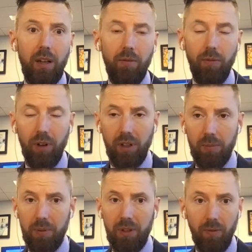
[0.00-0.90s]
very
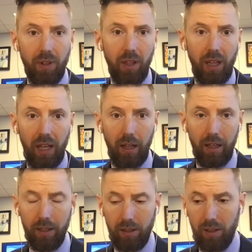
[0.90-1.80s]
specific to the
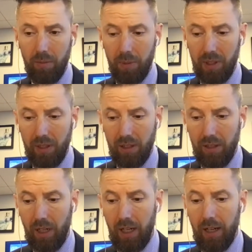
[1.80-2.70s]
analytics of the business.
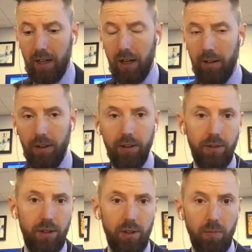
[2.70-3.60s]
And then there's
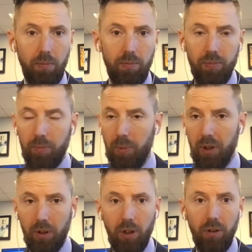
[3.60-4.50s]
just the pure
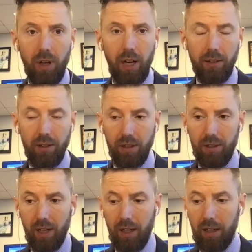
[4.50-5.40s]
curiosity side.
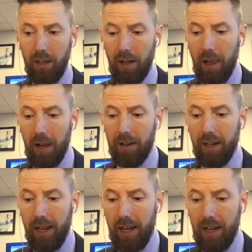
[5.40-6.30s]

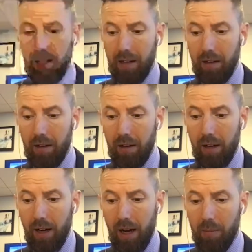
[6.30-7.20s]
And
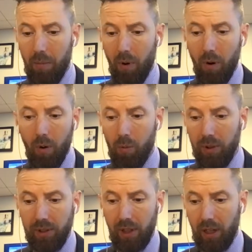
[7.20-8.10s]
I'm
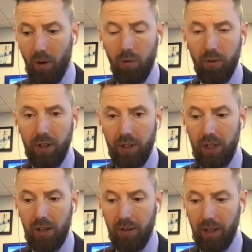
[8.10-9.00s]
always like over
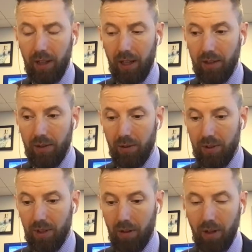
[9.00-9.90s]
engineering things. So it's
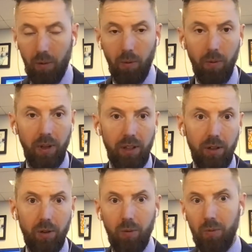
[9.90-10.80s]
like, okay, what do I
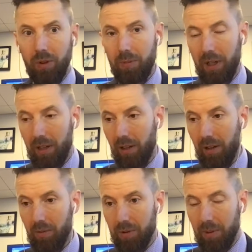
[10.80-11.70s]
do? What's my
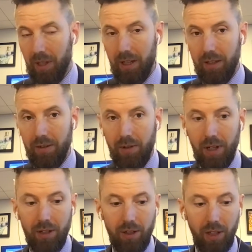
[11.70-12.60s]
content
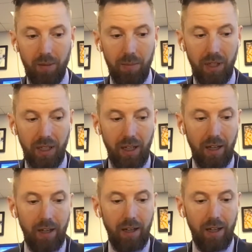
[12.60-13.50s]
strategy going to be?
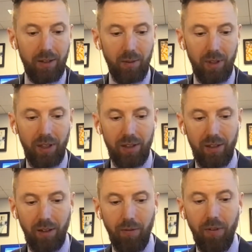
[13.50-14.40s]
And so I did this
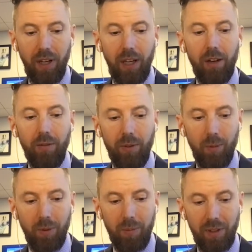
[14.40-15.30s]
like fake interview
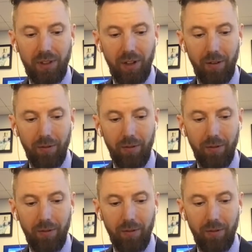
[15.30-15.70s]
with myself where